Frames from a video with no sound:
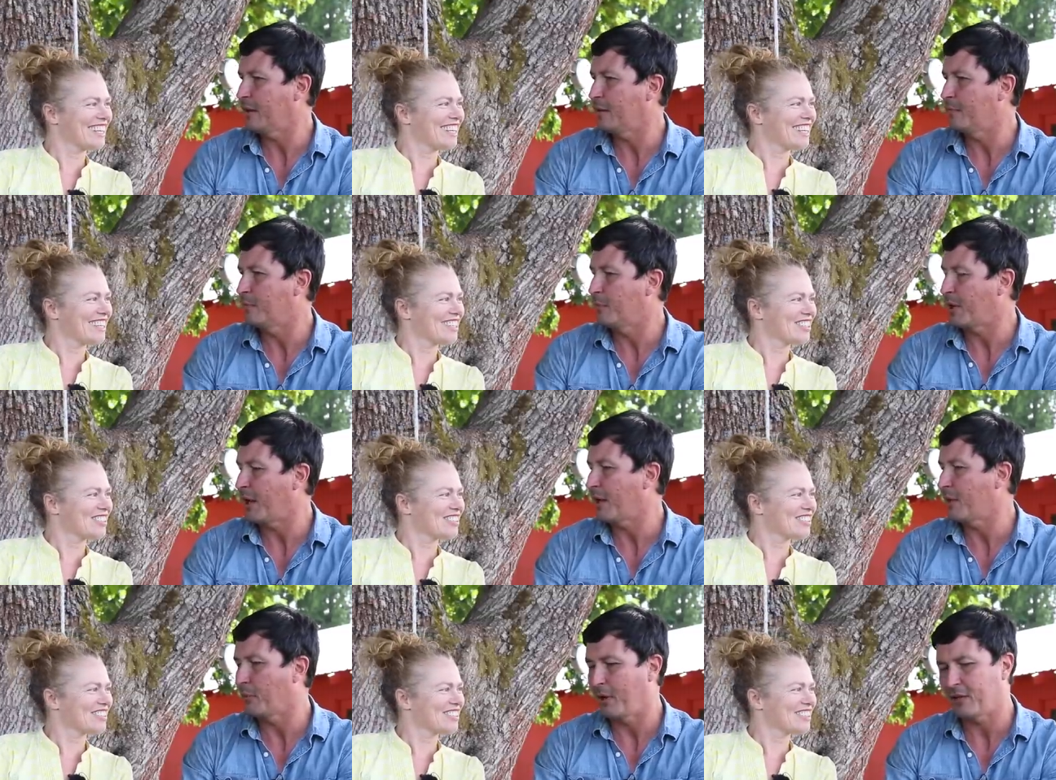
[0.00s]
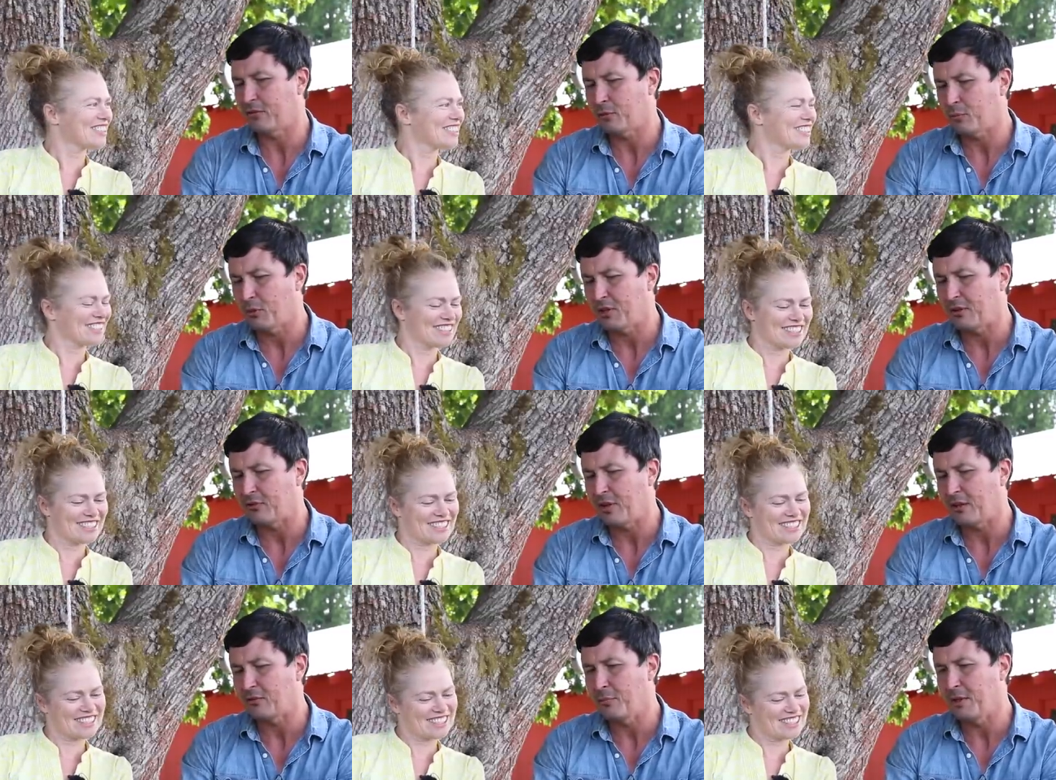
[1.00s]
Speaker 1: um, but I I guess what, what that's
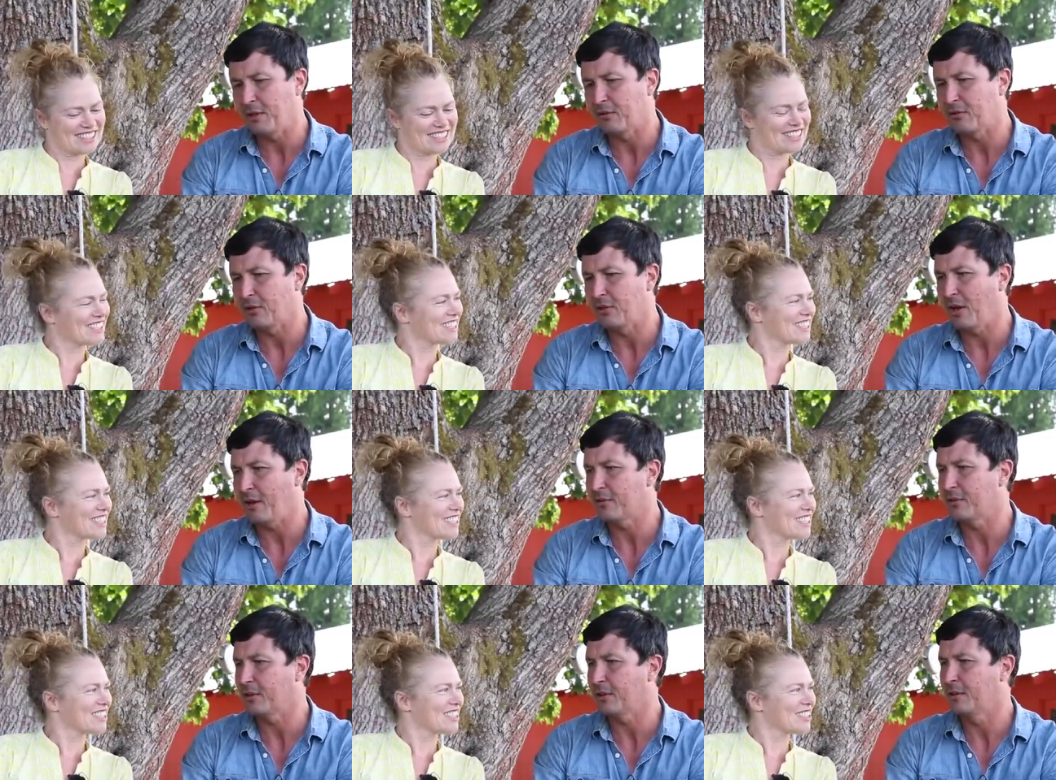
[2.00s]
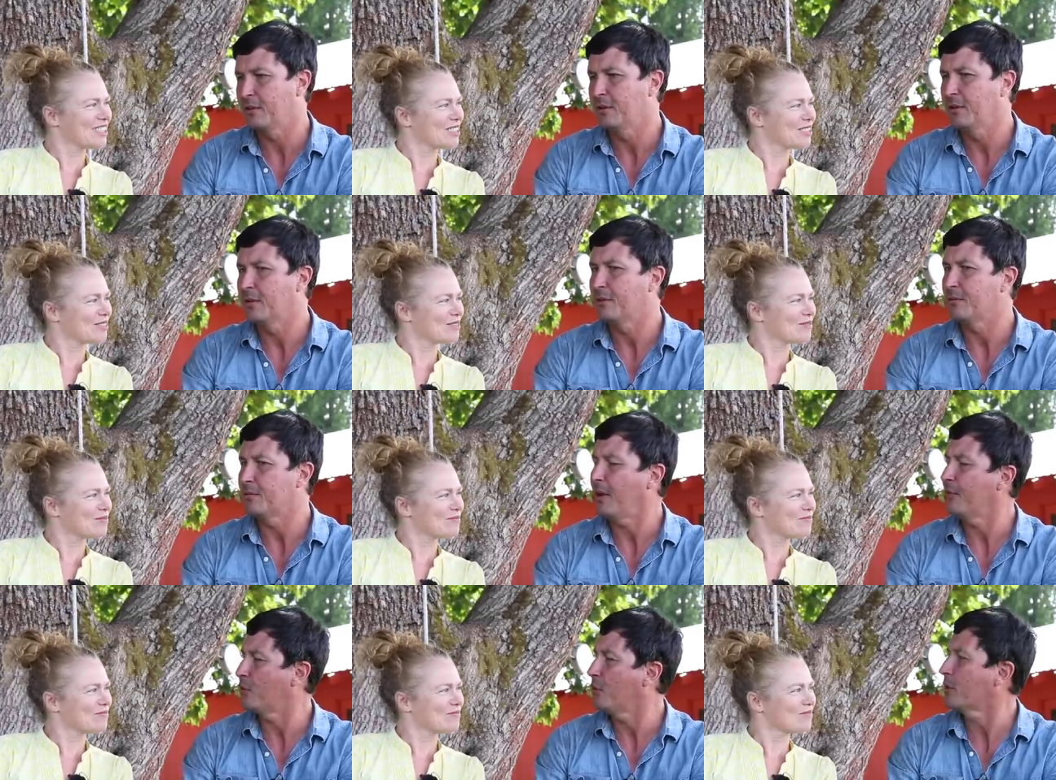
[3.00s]
saying to me is to not to not
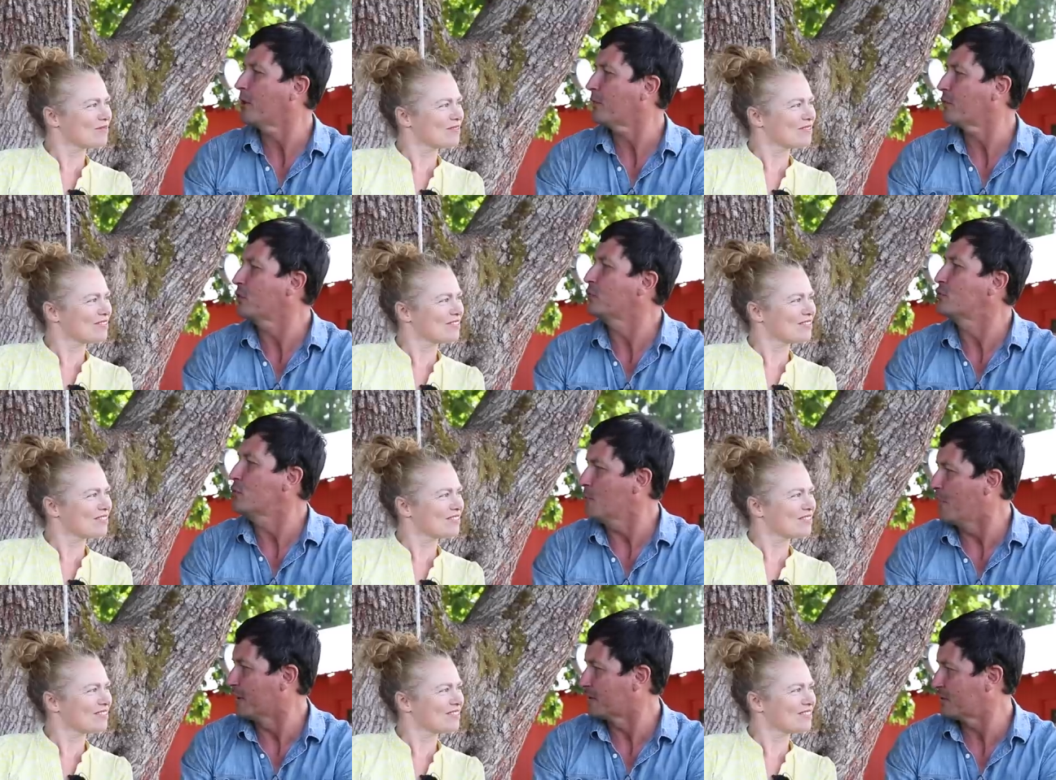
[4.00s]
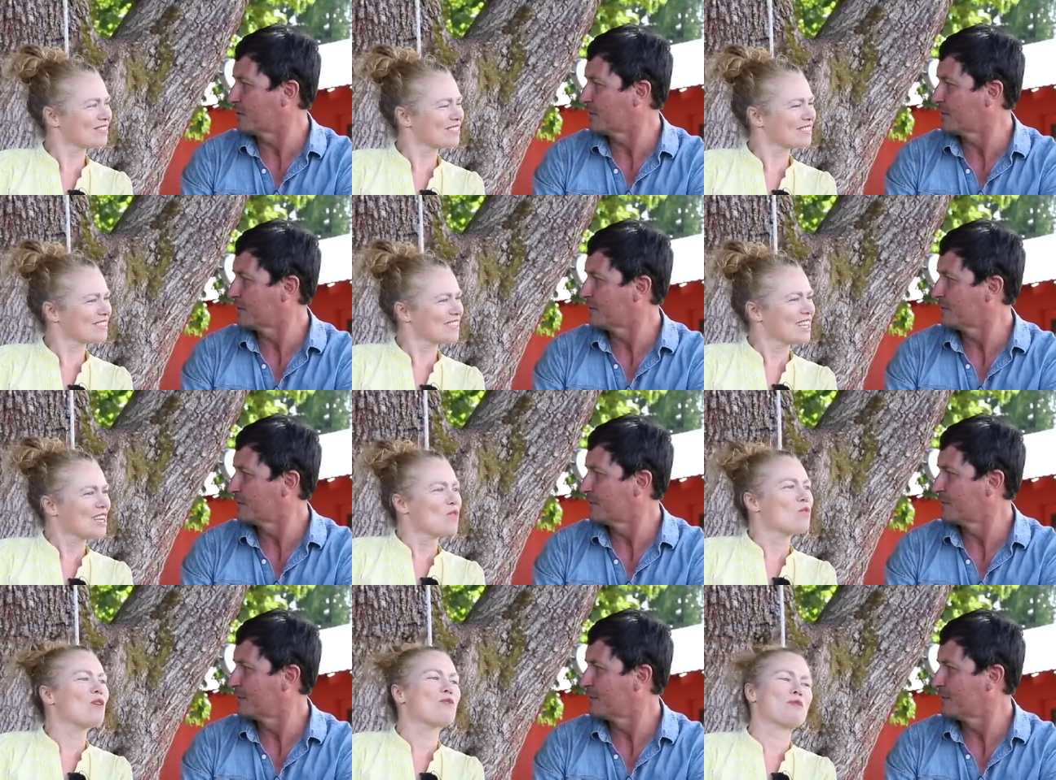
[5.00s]
don't look after you too much.
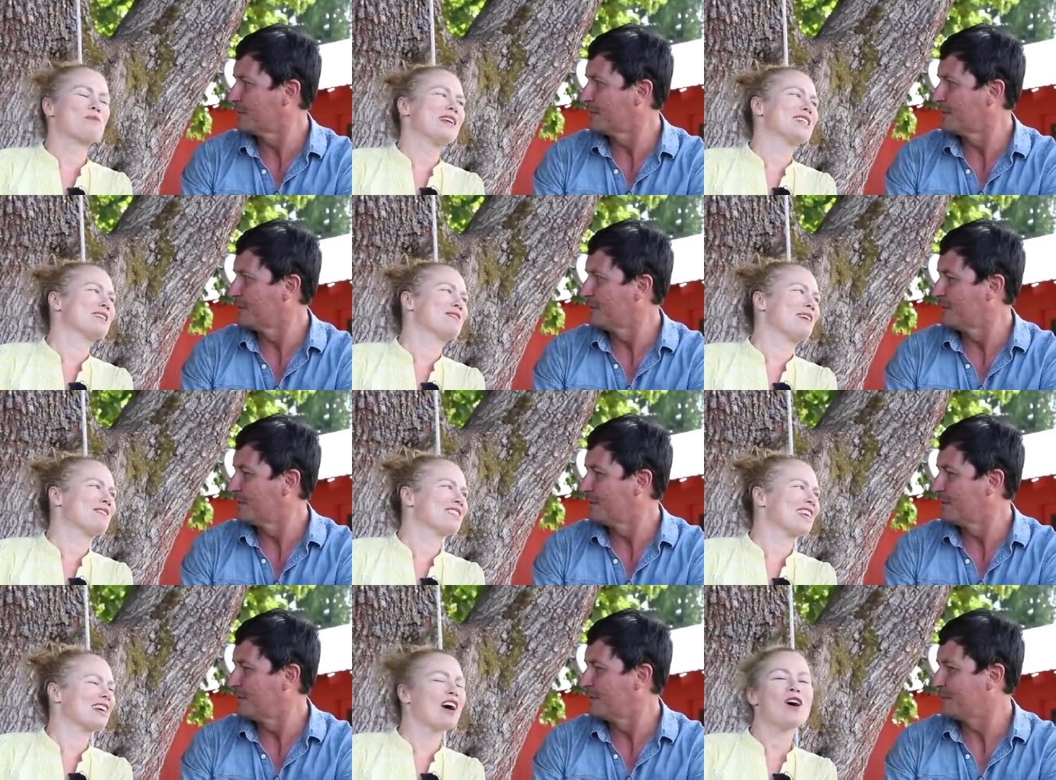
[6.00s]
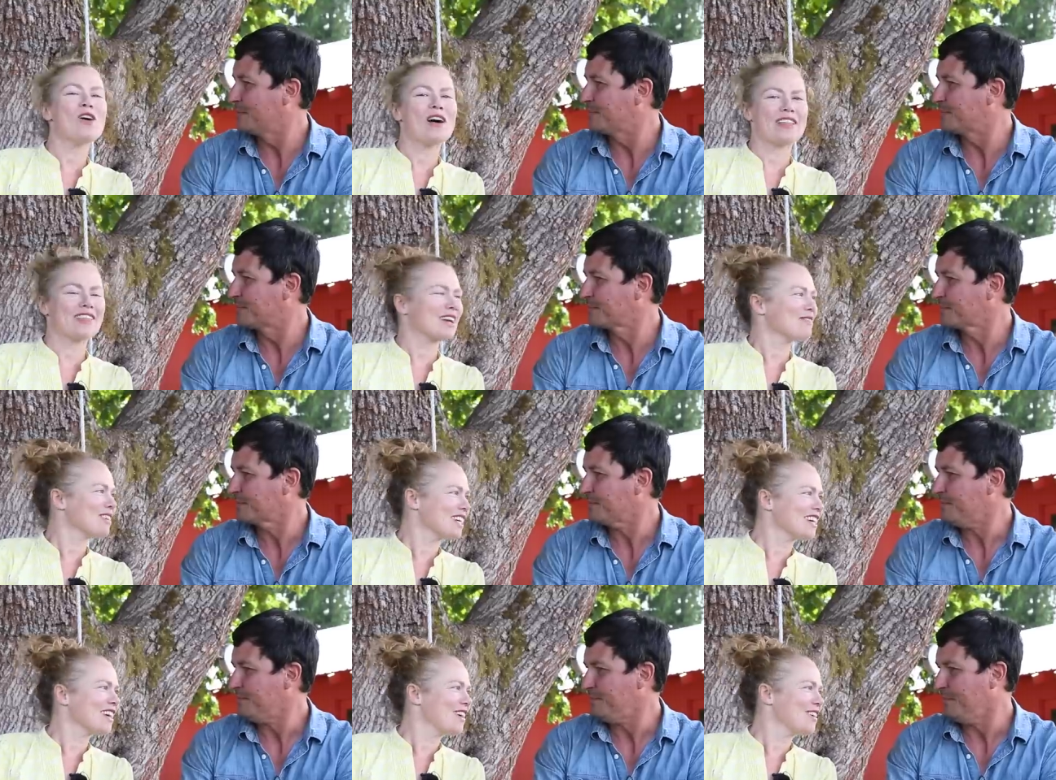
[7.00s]
Speaker 2: Well, for me, sometimes it's like, oh, I think I'm
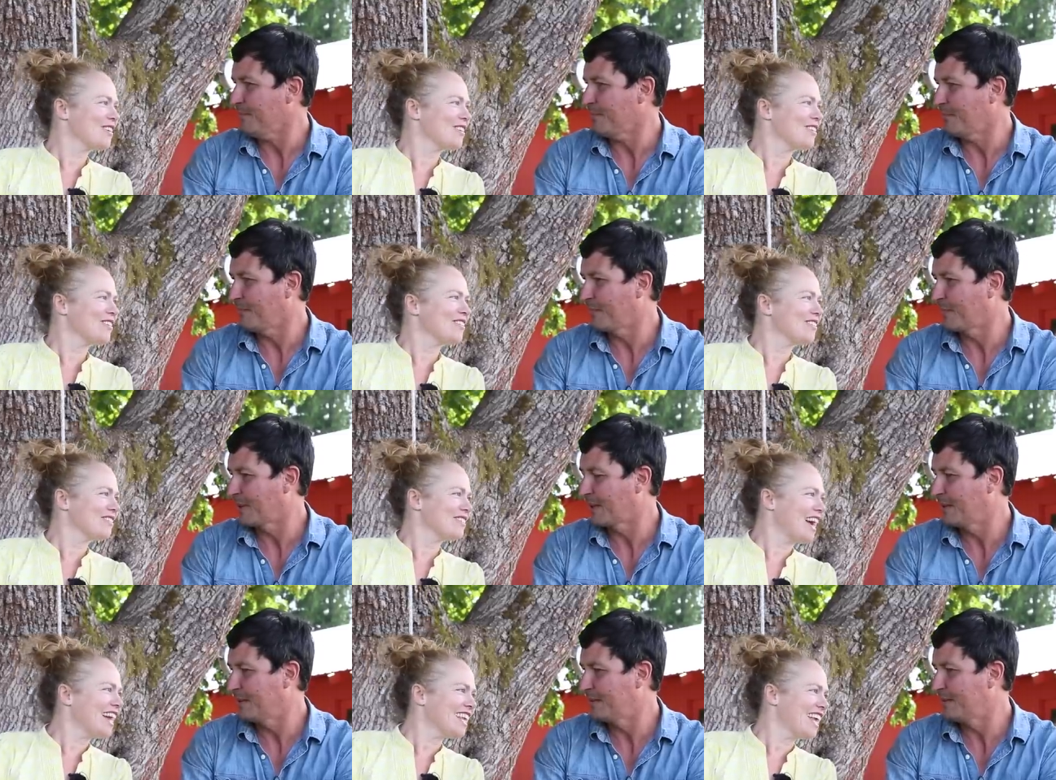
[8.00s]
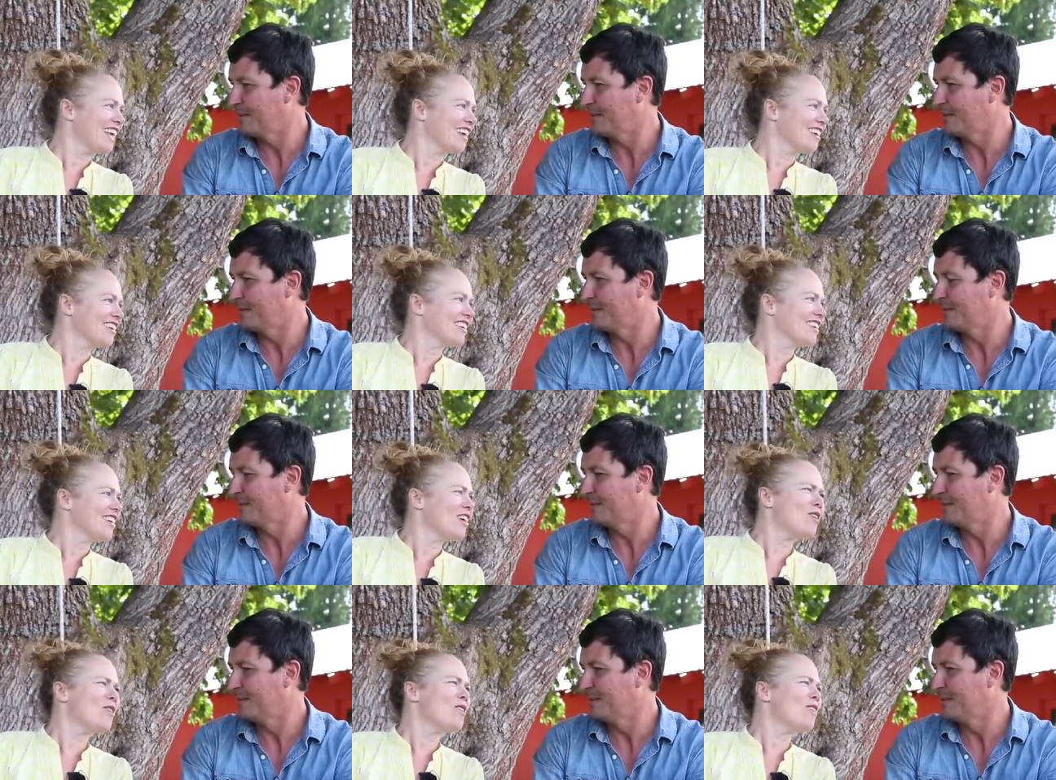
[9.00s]
gonna go hiking.
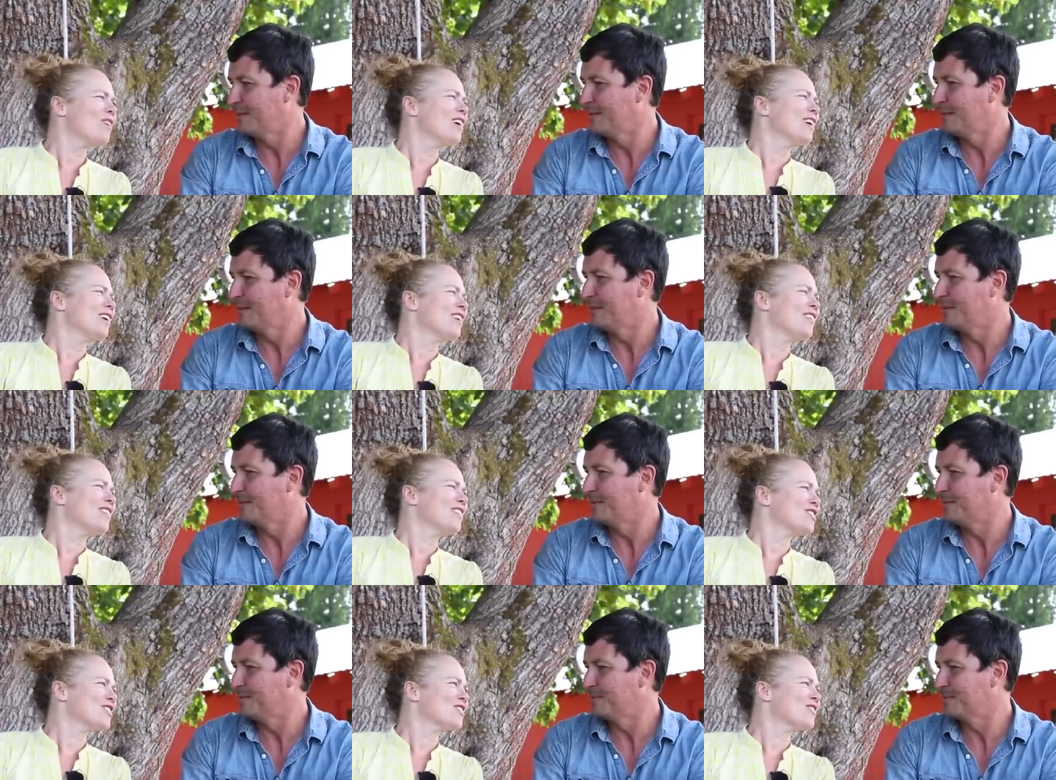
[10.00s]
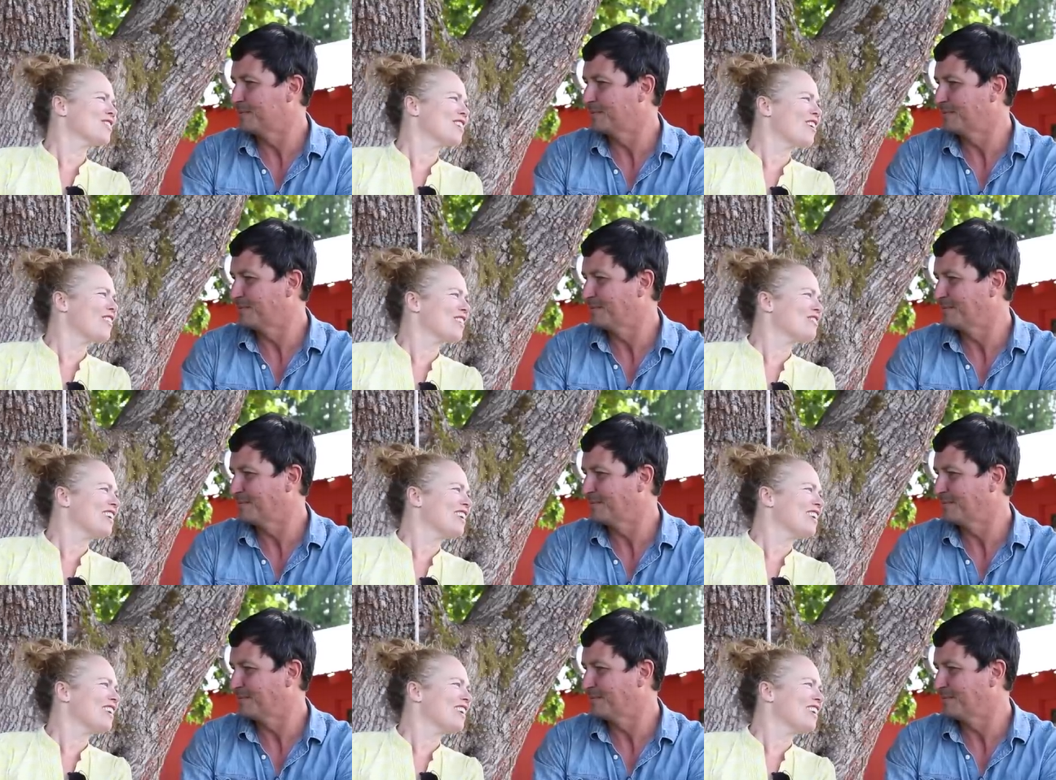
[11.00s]
Oh, oh, you should go with